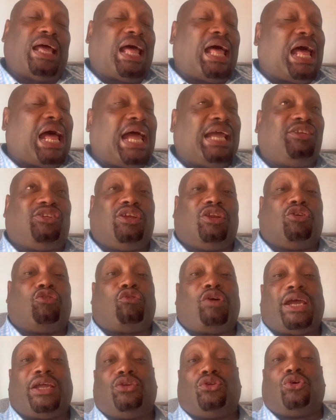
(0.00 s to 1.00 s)
I see the
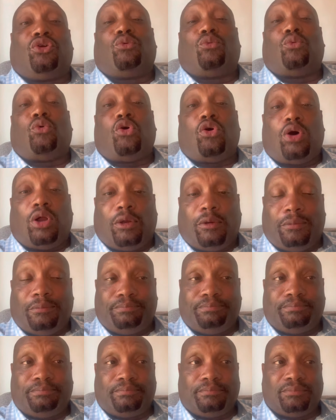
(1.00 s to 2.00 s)
writing on the wall.
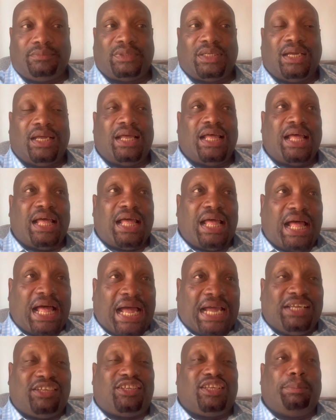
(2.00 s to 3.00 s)

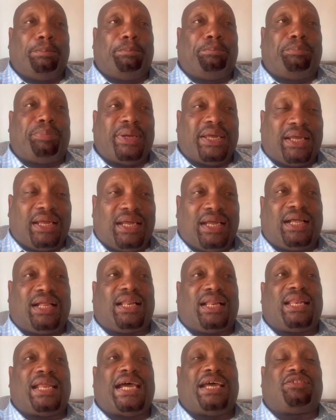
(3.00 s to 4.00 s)
I see big
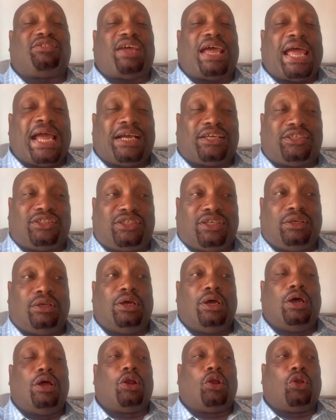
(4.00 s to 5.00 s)
class action
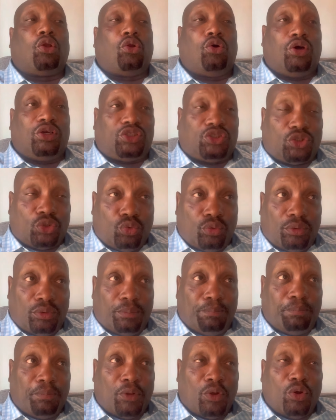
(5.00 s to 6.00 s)
lawsuit
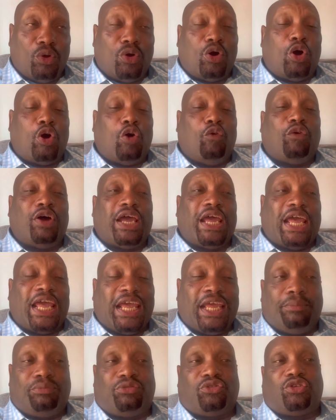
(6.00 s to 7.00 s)
over
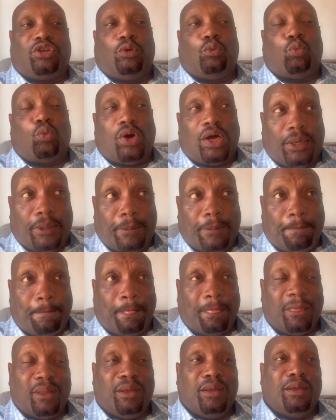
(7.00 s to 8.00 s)
AMC1
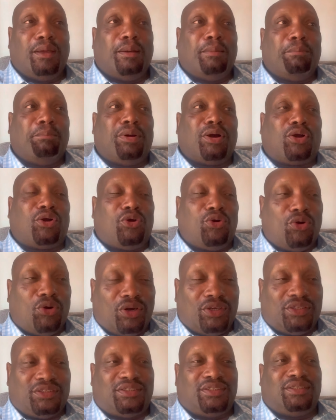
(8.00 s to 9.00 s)

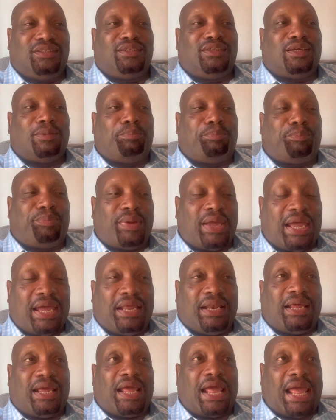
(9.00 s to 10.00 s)
because the
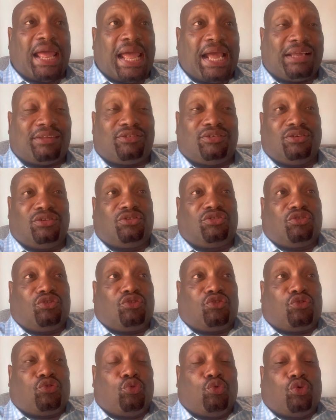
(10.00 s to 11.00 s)
bad access
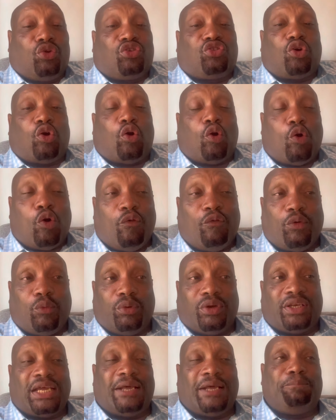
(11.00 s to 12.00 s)
screwed us over
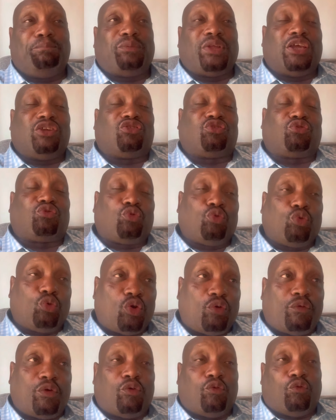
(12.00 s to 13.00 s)
with that. They screwed
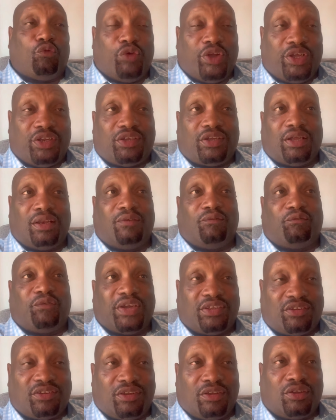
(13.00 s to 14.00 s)
over retail
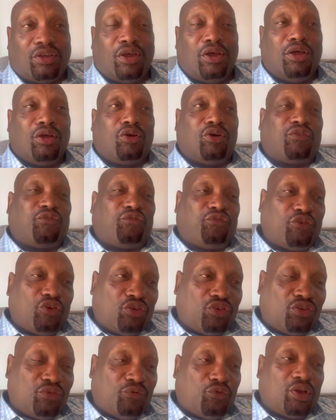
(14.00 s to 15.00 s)
investors because,
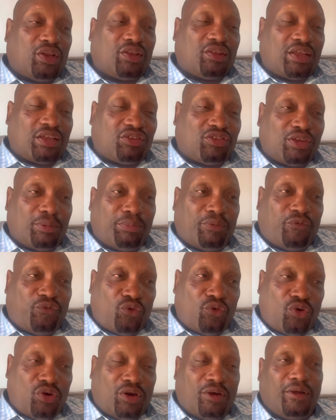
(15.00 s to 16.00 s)
first of all, as I said
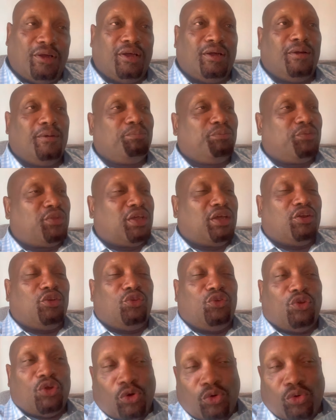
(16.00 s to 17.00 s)
before, there are
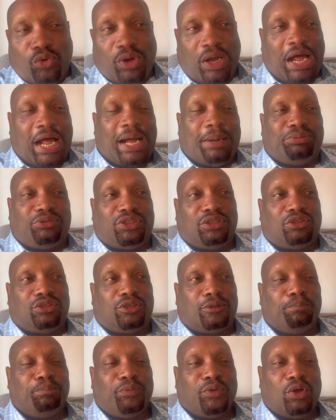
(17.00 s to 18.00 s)
no options
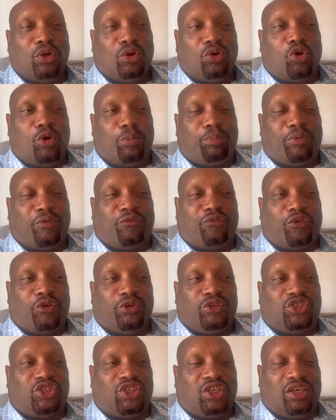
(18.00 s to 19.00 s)
on
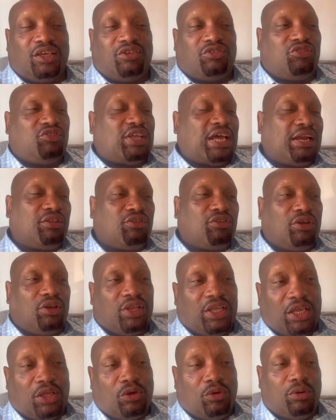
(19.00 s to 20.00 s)
preferred shares. That is
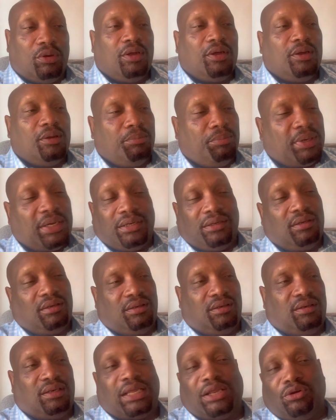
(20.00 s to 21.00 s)
illegal, but
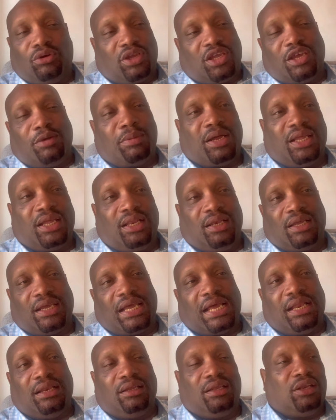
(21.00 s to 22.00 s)
they don't care about
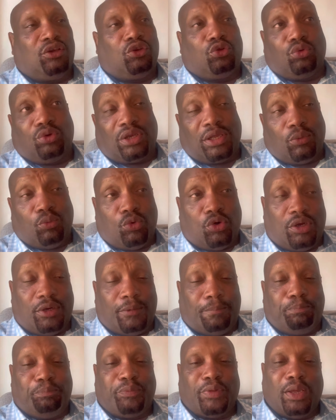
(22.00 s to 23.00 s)
illegality. They do what they want.
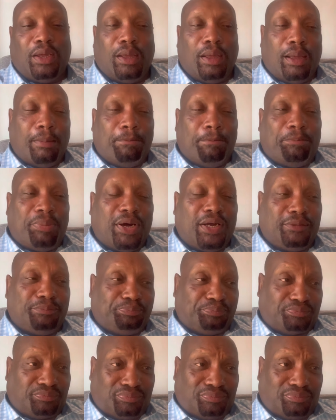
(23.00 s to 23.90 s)
But